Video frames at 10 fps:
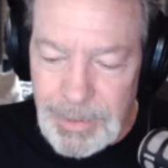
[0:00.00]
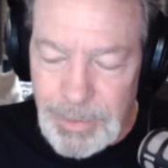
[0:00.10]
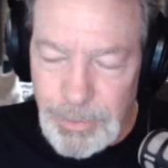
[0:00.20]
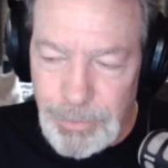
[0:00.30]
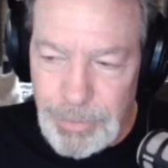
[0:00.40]

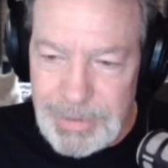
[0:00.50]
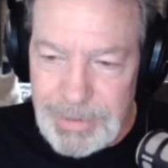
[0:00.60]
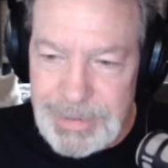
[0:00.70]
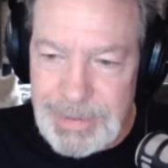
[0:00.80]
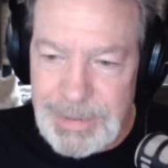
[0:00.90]

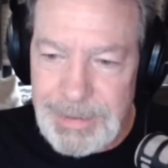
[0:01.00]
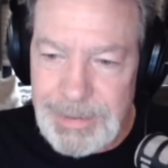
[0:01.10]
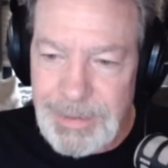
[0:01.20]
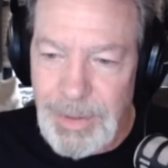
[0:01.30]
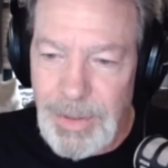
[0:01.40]
Chris.
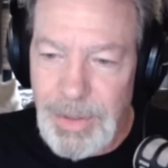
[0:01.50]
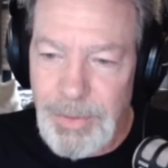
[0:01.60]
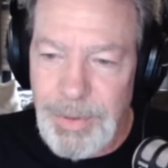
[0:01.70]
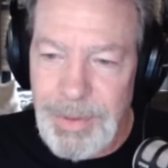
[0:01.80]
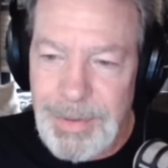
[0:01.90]

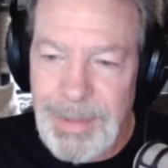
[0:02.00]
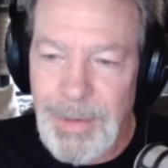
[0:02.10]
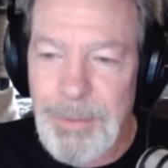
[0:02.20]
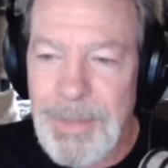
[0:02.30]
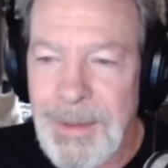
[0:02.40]
Oh,
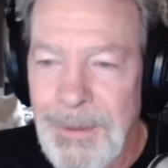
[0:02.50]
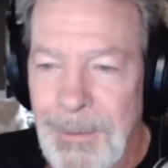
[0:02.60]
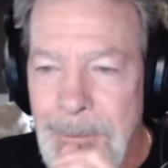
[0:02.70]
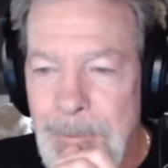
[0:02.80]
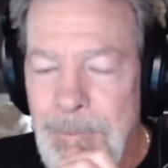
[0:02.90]
help me here.
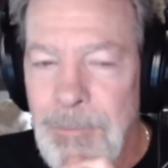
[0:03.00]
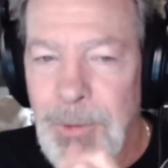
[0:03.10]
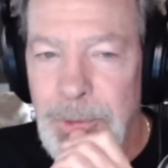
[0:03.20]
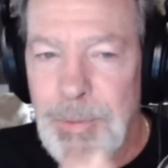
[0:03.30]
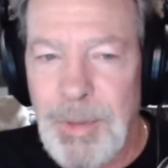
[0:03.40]

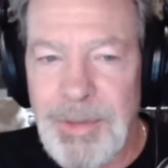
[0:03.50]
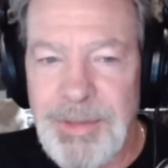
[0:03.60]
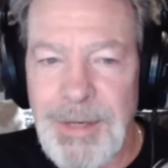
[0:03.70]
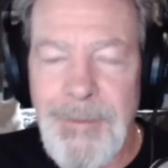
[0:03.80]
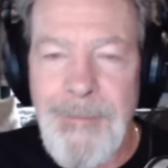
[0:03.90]
Chris
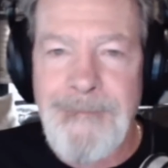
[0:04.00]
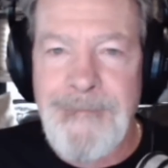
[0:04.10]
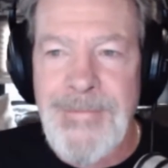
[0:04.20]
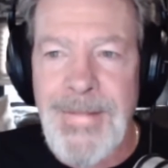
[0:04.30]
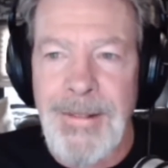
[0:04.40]
Bartel.
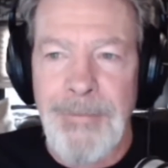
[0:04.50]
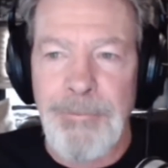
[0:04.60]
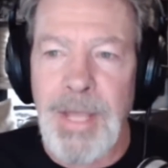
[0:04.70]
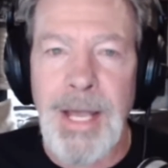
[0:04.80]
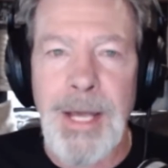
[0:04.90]

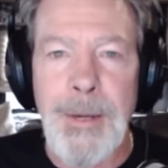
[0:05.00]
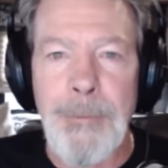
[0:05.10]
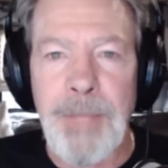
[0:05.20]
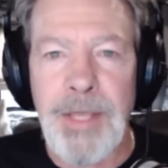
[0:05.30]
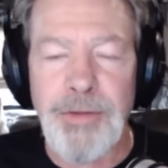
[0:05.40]

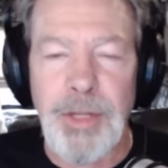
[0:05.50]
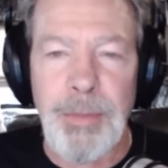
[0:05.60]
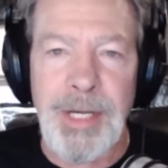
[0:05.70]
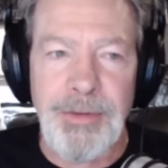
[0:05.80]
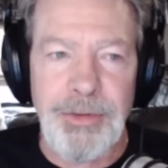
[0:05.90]
He's going to
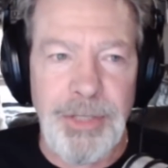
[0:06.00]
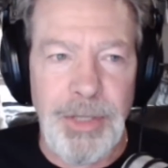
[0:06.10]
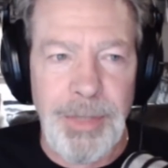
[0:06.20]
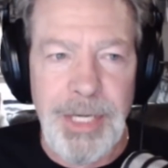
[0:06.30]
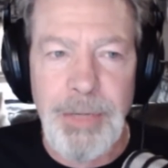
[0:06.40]
be on the
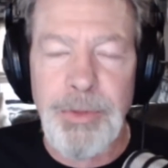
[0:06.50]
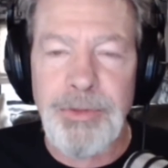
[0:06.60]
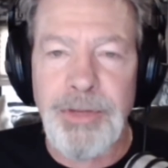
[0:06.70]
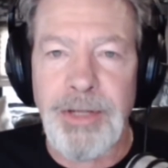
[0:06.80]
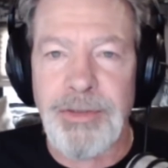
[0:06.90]
show. He
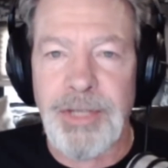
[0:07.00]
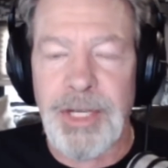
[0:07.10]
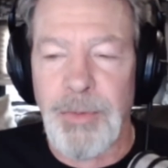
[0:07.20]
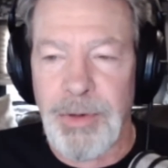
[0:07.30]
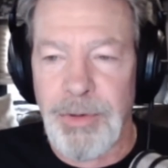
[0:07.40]
was on
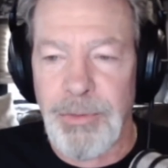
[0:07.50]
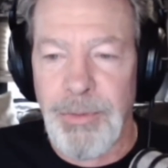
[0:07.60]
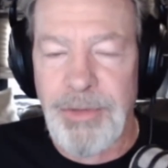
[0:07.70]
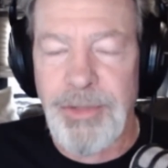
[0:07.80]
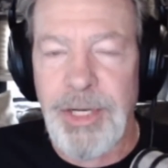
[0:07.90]
Skinwalker
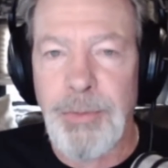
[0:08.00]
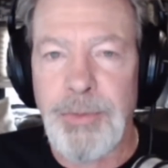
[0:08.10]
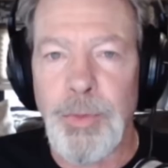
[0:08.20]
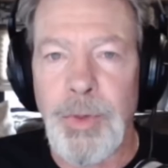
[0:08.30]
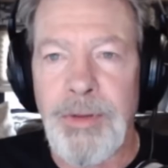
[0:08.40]
Ranch. He
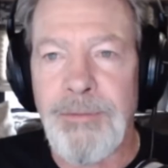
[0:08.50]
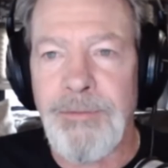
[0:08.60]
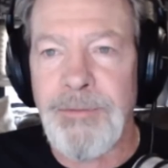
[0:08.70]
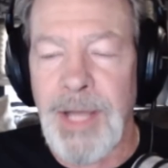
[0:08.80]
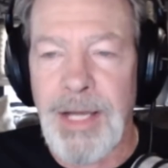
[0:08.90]
was one of the
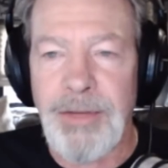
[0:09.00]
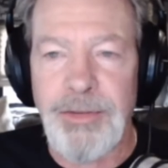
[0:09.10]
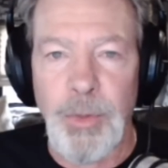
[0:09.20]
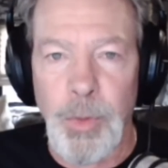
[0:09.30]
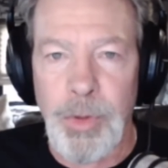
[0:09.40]
guys
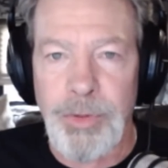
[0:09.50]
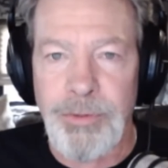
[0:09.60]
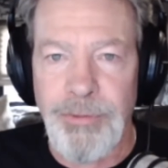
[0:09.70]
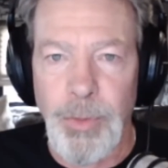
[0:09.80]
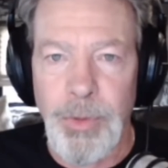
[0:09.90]
that worked
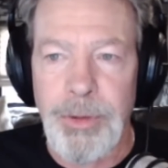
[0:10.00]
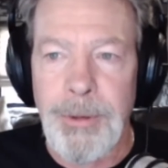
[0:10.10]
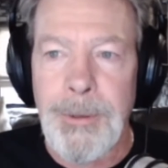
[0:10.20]
for